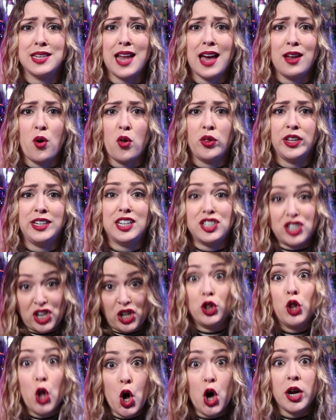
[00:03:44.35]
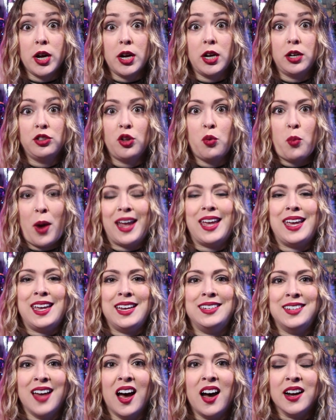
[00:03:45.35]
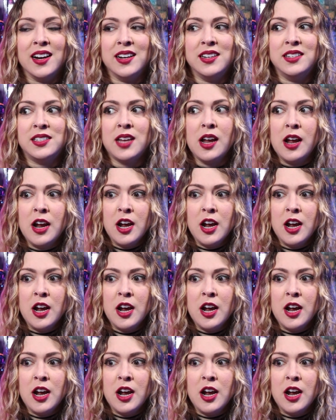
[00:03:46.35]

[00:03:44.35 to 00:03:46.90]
not only does he look the way he does,